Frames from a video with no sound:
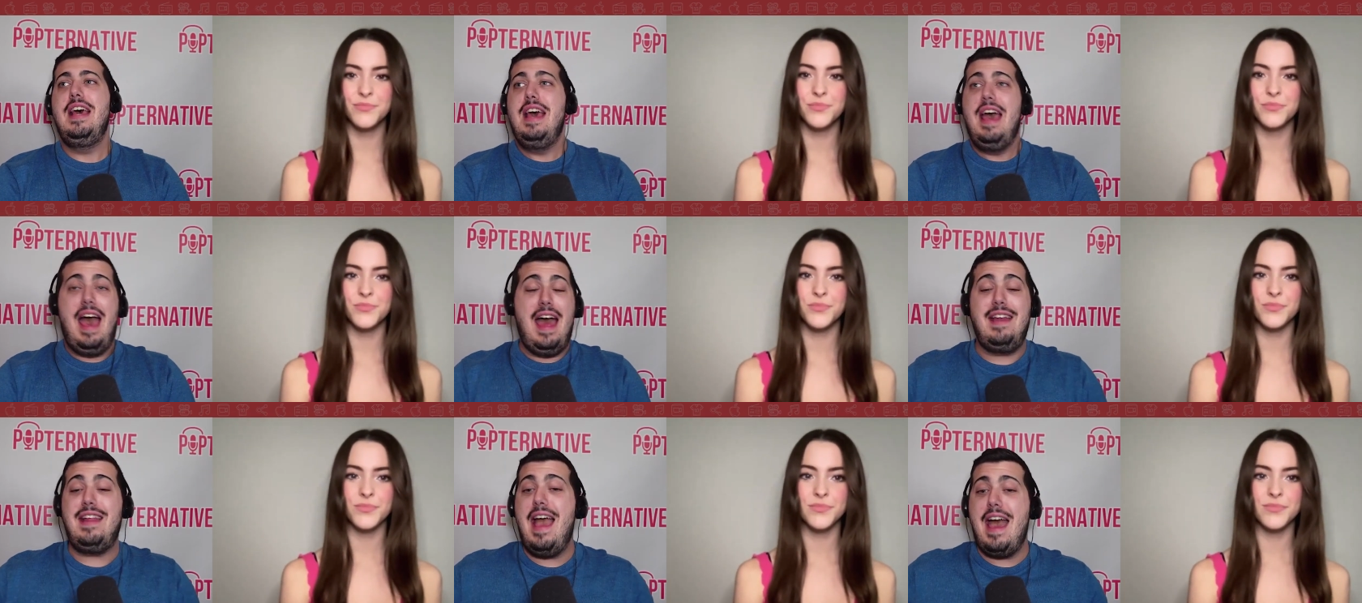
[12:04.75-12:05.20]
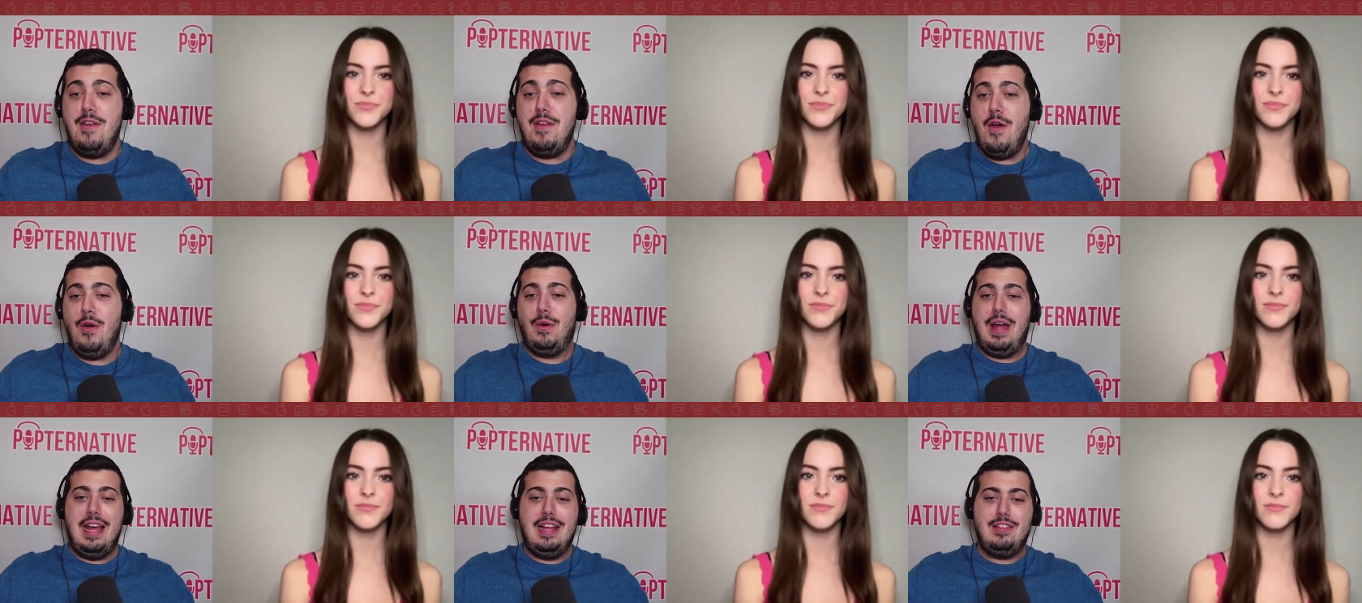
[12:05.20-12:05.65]
Speaker 1: and yeah,
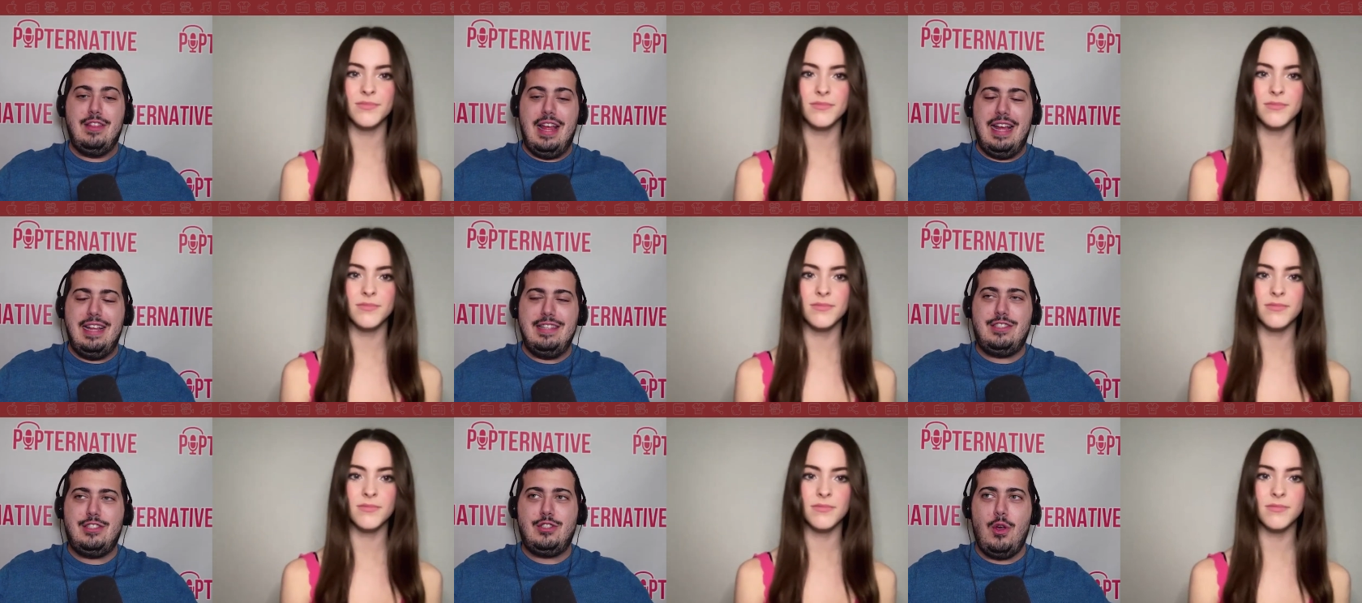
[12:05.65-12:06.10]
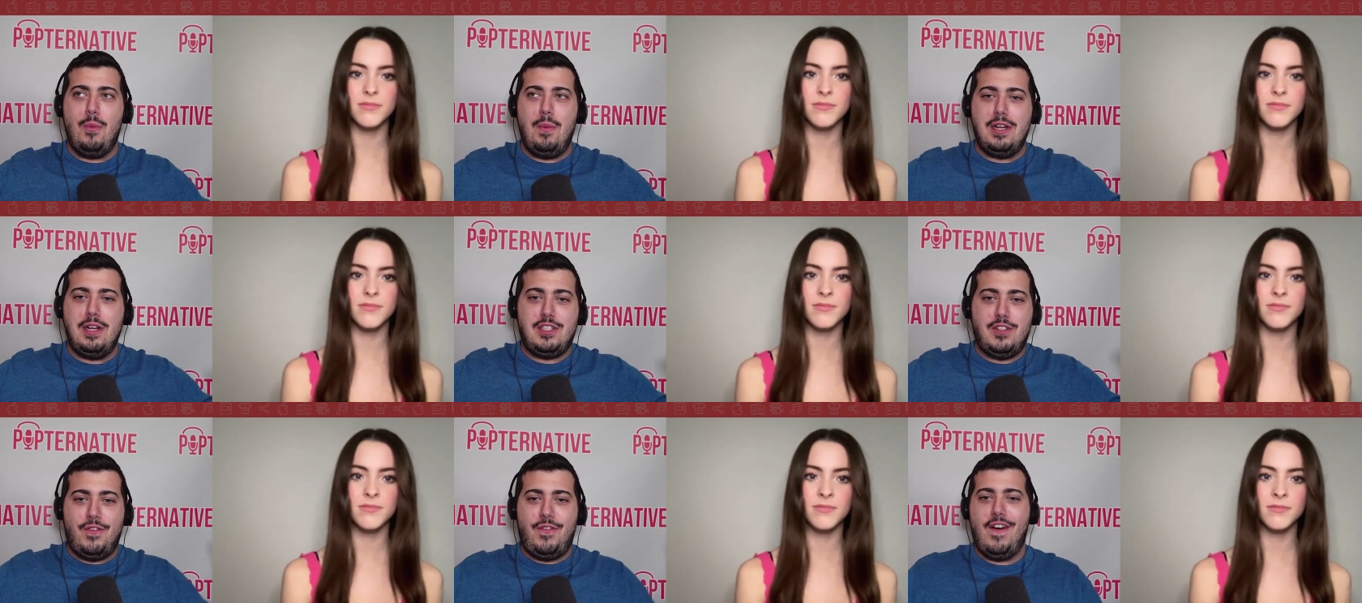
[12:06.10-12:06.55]
no, it, it's so
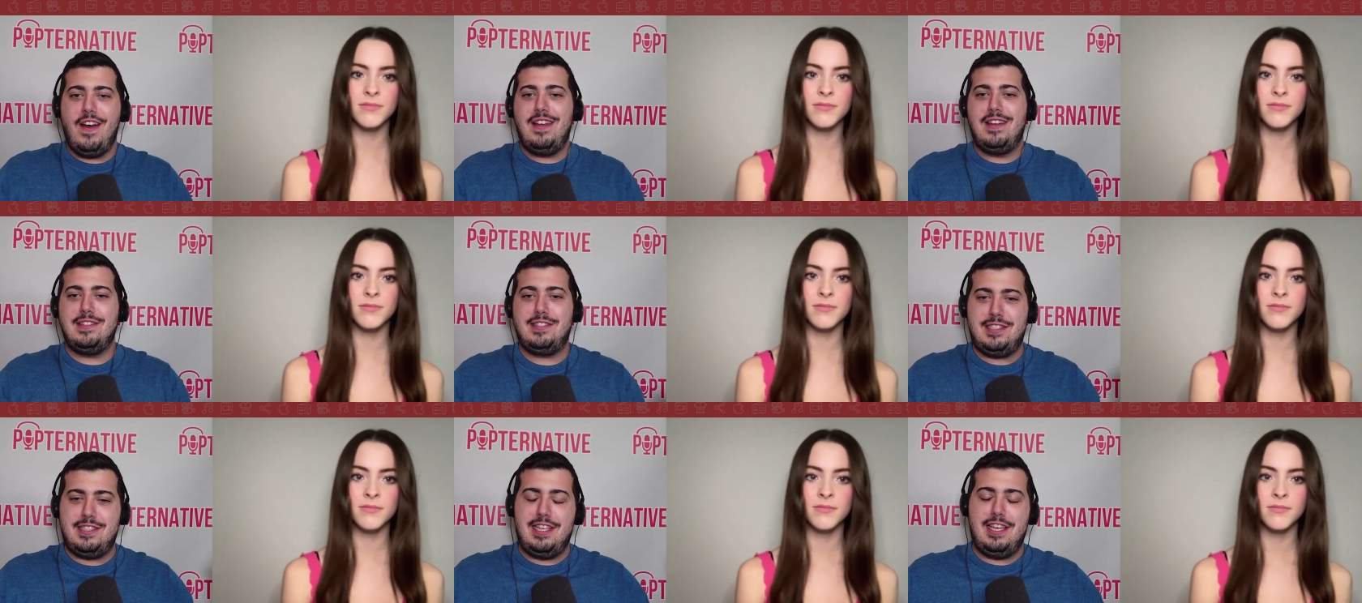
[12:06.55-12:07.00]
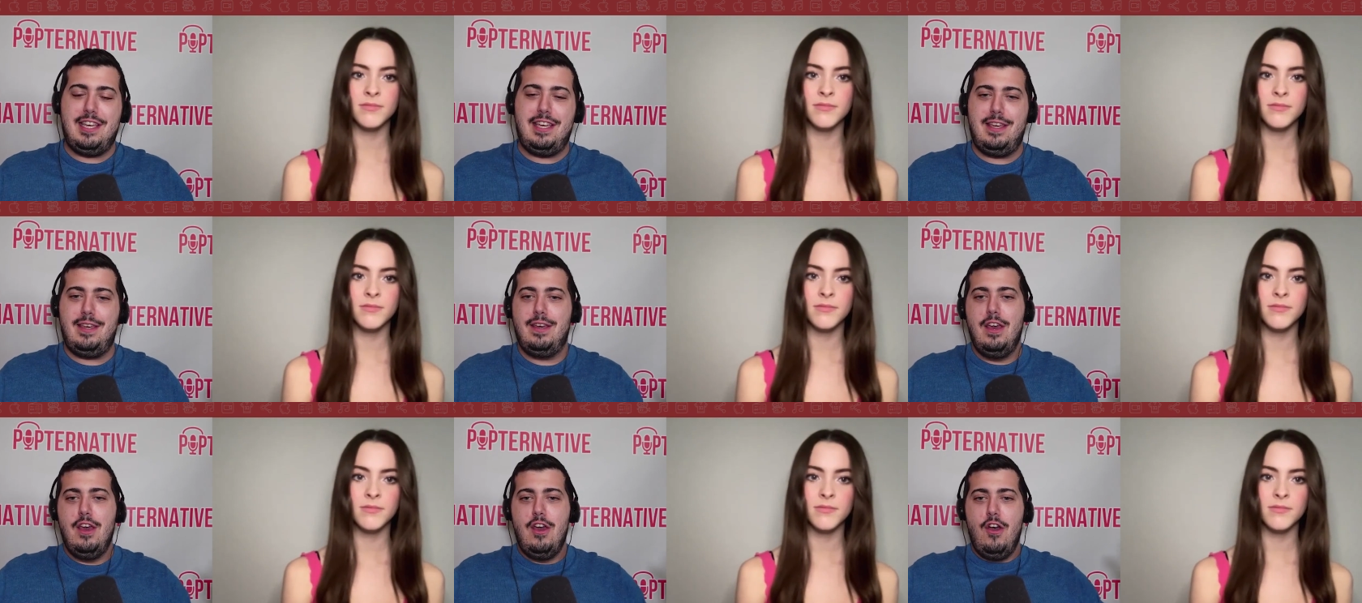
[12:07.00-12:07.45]
much fun to
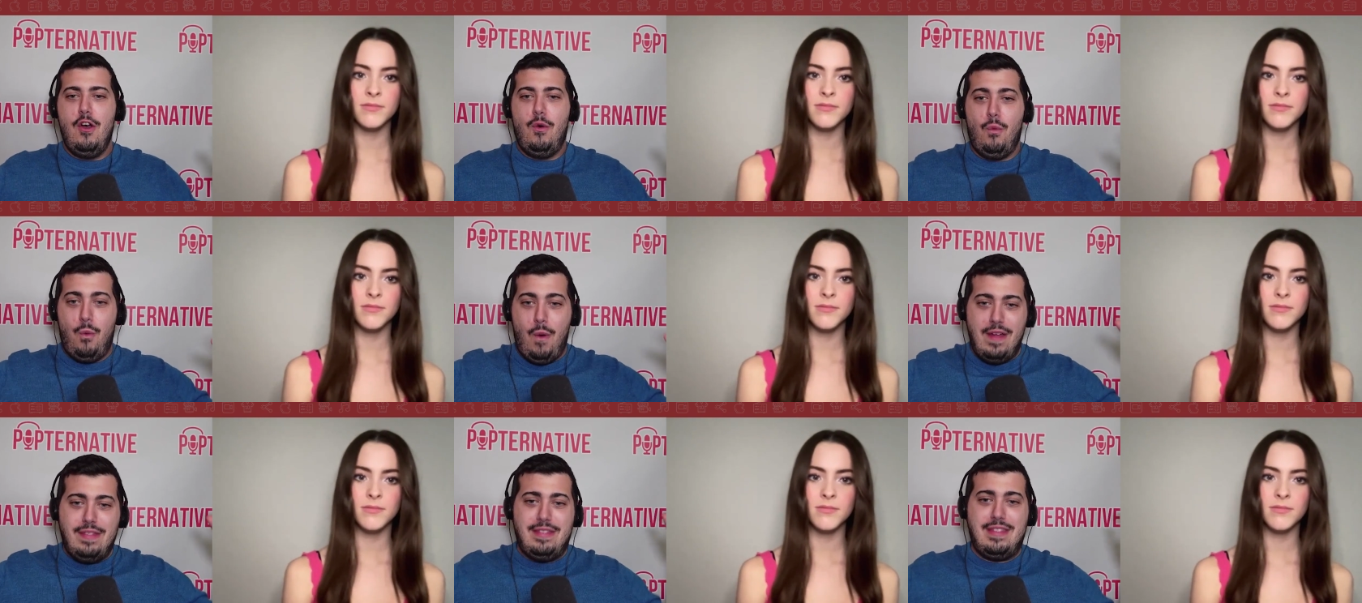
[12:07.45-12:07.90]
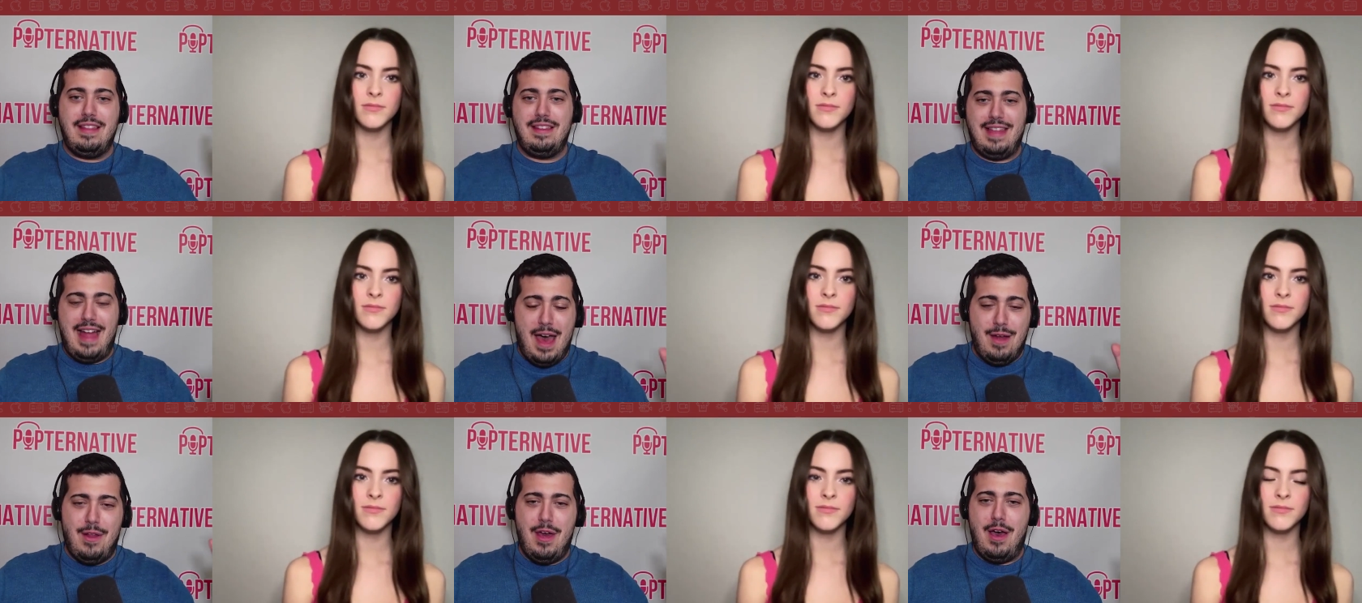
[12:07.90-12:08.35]
see what the
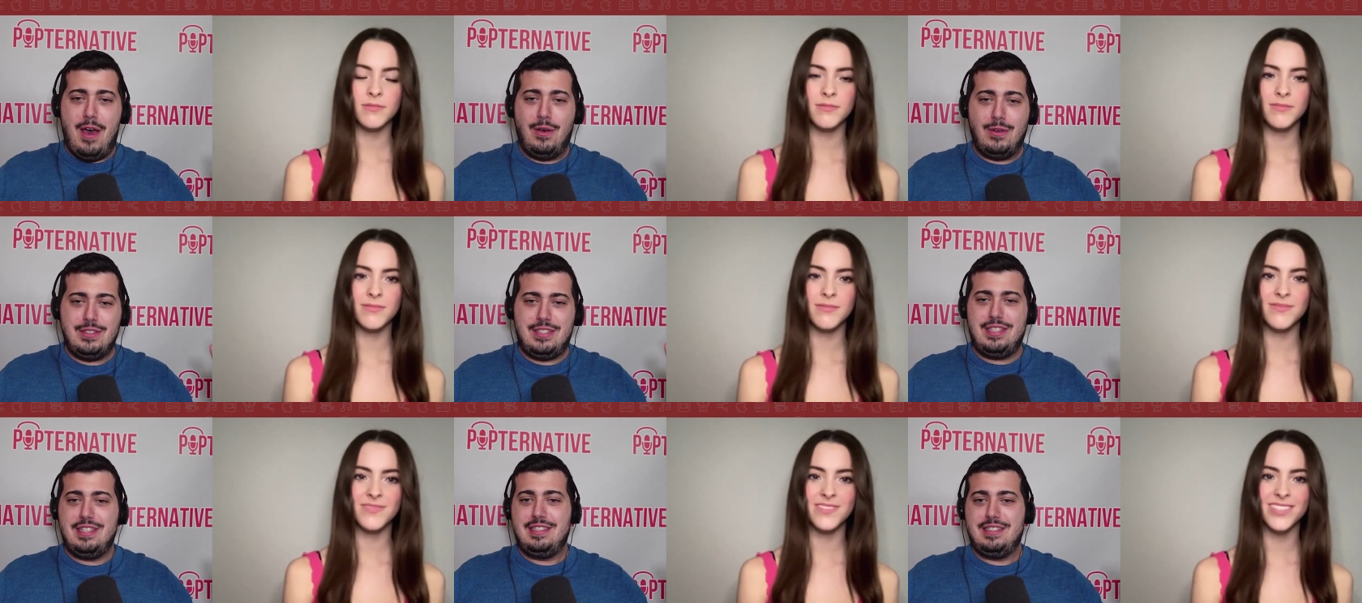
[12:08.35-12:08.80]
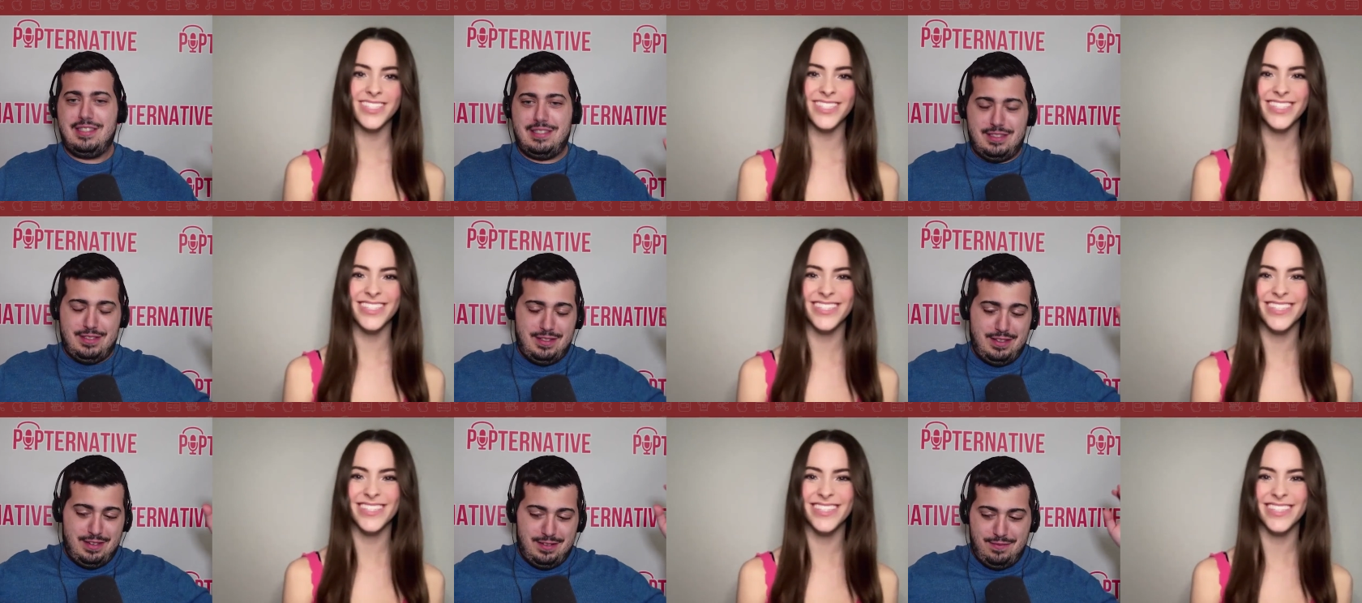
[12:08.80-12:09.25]
Loud House is